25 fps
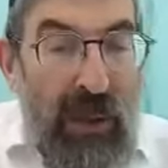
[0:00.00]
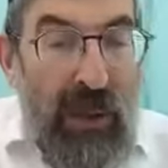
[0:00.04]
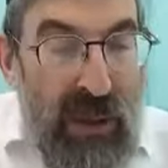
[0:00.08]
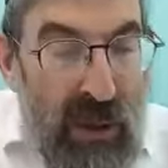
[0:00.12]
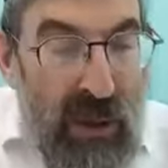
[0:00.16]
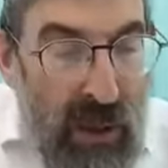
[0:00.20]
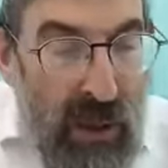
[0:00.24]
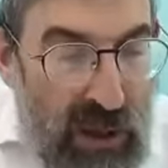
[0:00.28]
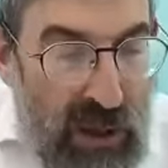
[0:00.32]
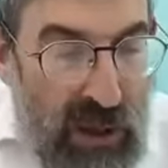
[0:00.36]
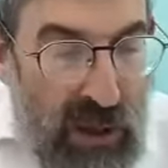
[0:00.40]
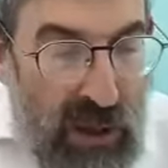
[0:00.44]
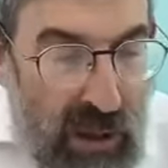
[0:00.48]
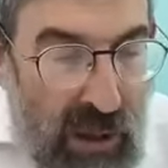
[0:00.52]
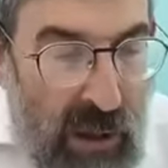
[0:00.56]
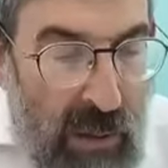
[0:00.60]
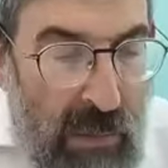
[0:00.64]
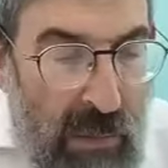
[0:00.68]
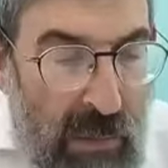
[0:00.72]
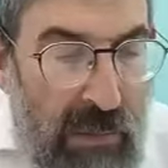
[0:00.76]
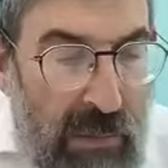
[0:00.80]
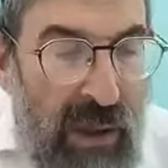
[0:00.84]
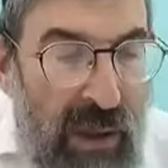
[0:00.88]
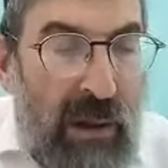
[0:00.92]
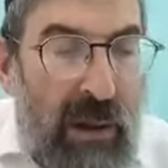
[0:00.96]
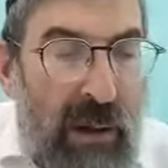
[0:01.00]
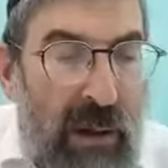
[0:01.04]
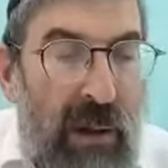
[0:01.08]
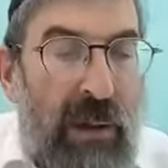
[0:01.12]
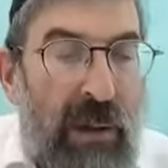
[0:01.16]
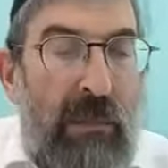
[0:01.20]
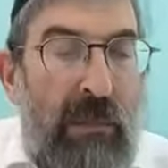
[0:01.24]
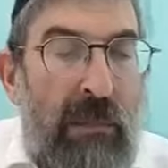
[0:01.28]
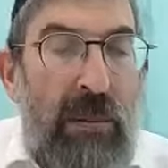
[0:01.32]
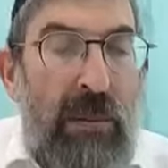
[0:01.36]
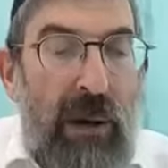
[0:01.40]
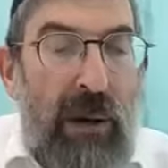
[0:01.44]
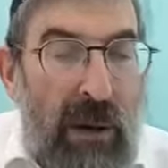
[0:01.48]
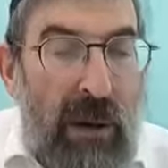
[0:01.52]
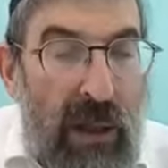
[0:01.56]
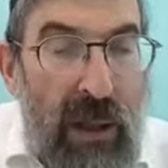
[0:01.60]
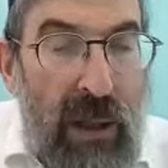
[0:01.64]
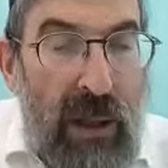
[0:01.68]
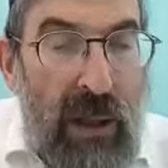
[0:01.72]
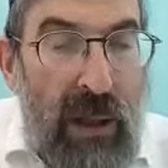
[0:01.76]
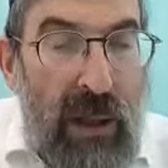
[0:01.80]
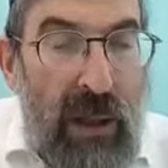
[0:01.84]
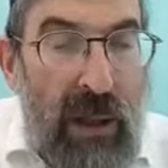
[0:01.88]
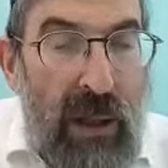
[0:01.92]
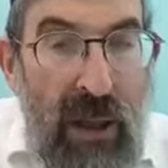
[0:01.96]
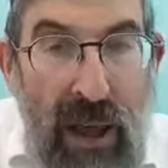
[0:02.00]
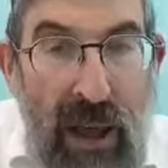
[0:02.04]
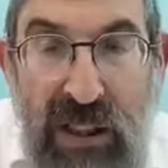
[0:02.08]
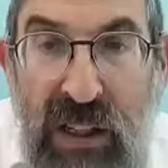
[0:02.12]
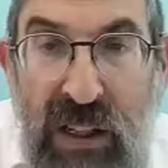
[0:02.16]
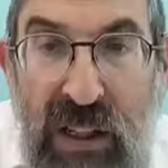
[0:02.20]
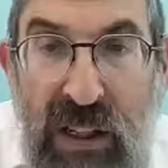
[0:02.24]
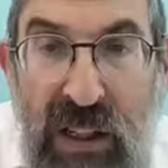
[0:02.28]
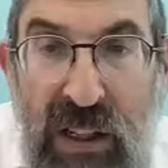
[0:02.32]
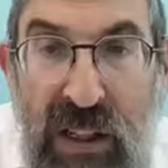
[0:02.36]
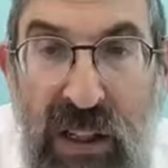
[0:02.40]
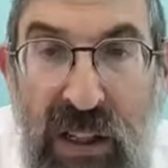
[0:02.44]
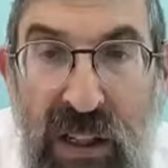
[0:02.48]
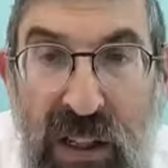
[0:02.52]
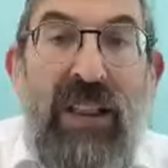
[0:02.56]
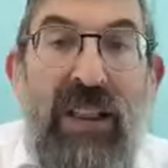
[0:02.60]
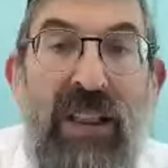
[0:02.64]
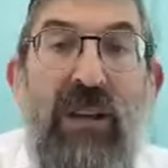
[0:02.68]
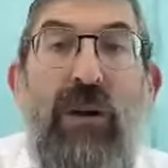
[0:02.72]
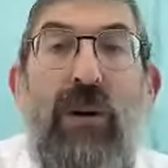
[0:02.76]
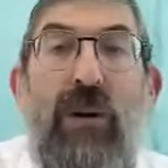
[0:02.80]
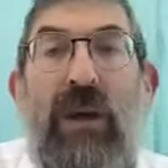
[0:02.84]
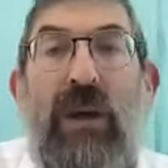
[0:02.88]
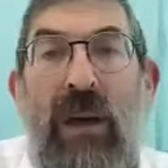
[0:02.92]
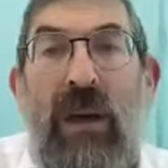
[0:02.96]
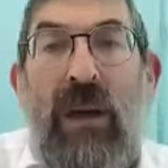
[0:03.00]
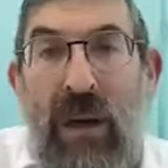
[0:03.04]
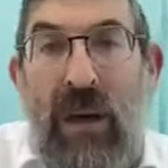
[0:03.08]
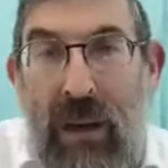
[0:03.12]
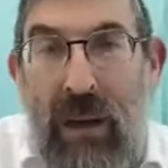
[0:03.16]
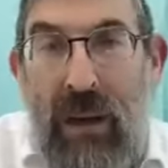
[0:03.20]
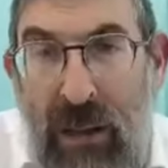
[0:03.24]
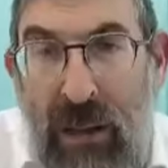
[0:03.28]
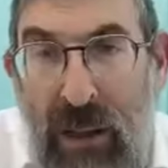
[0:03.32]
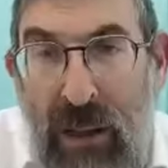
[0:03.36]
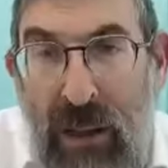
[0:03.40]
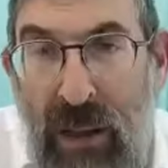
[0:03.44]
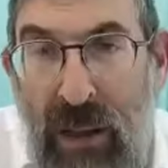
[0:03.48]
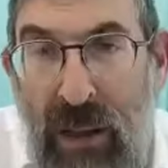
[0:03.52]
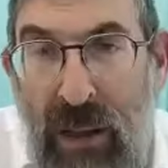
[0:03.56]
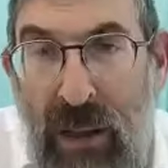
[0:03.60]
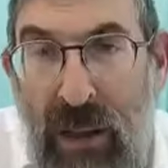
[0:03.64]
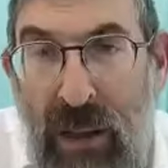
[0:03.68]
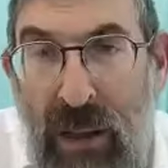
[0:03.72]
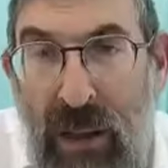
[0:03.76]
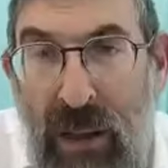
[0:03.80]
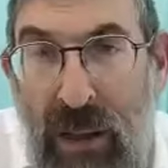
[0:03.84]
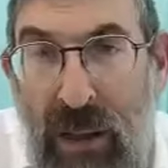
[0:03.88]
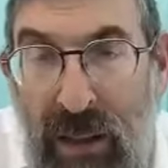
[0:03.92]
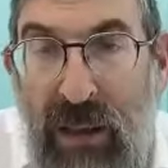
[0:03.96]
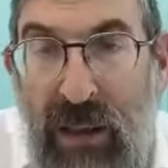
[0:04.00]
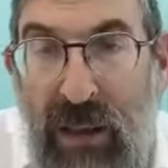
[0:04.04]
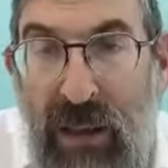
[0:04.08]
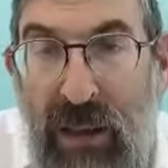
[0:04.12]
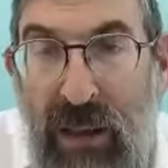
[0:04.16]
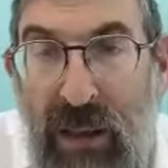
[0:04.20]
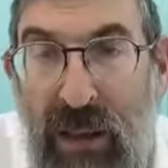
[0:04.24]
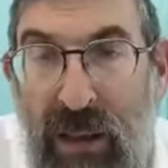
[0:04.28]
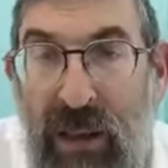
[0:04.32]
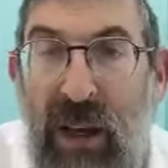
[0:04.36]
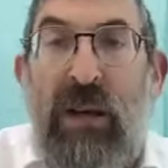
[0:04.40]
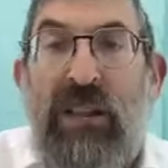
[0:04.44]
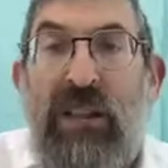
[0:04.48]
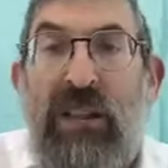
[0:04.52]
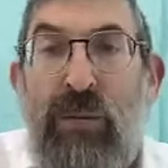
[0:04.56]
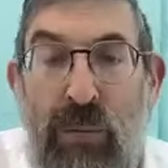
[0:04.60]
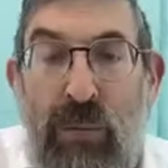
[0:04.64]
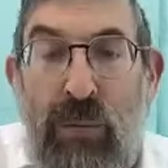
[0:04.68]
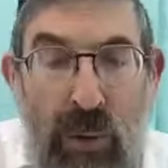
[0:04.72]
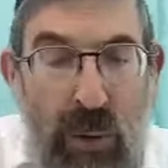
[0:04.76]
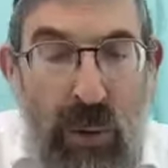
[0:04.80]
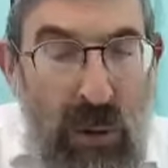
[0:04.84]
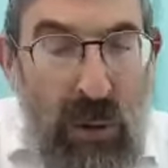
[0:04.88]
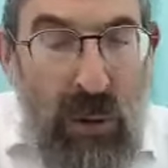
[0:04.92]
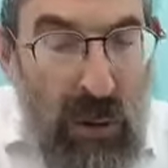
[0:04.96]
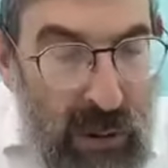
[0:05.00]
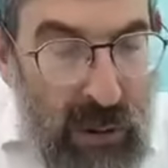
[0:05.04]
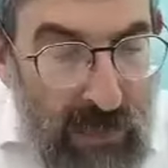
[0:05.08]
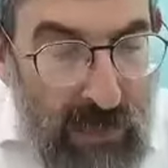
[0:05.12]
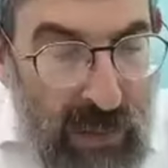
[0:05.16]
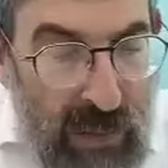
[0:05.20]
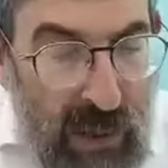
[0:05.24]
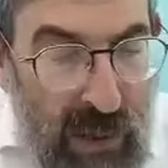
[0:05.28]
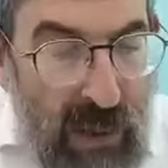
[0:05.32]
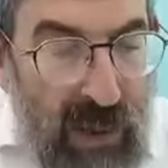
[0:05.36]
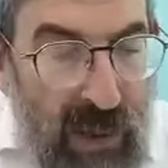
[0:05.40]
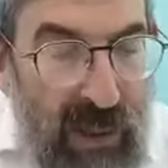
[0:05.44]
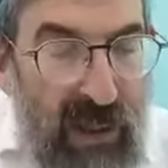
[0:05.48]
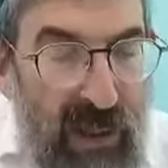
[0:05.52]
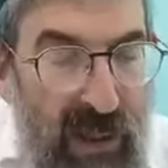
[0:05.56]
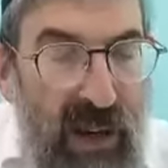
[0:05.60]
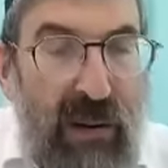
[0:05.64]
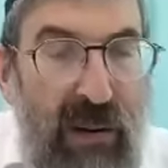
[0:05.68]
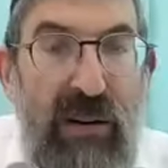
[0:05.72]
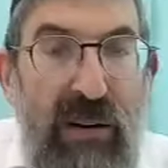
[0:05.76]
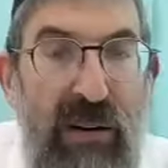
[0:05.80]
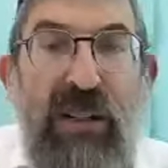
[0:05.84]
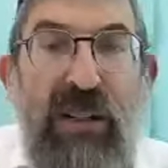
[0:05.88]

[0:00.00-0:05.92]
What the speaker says: When we toishle micha ba, and since he did not go ahead and tell her it's wrong,